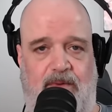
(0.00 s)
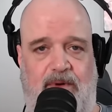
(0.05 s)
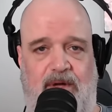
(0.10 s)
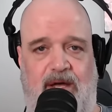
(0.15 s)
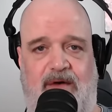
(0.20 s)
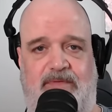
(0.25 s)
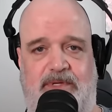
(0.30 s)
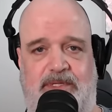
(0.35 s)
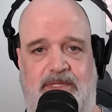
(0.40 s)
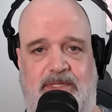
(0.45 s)
We
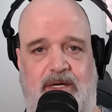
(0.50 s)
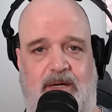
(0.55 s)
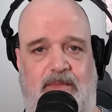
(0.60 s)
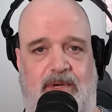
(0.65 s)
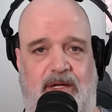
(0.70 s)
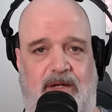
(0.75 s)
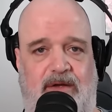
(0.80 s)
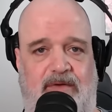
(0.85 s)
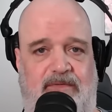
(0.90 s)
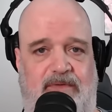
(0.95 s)
have to start
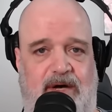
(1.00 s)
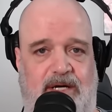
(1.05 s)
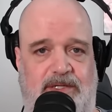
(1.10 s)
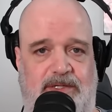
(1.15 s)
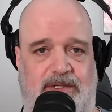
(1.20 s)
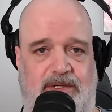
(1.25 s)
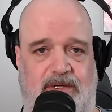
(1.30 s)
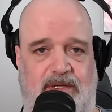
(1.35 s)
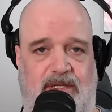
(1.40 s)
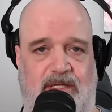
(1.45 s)

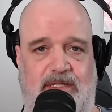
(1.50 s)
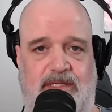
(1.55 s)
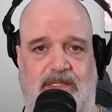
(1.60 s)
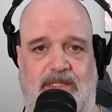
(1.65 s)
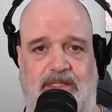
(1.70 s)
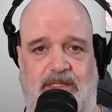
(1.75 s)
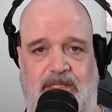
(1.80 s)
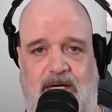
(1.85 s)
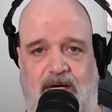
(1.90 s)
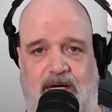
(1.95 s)
manufacturing things
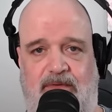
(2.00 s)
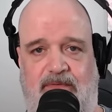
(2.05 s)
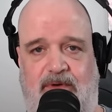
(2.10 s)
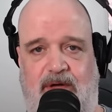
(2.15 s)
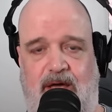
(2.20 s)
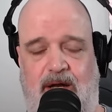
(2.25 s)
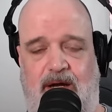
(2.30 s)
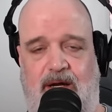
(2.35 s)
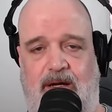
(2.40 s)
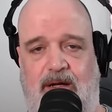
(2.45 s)
inside of
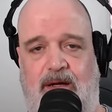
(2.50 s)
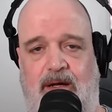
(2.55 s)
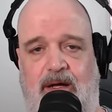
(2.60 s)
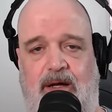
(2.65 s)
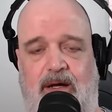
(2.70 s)
Canada.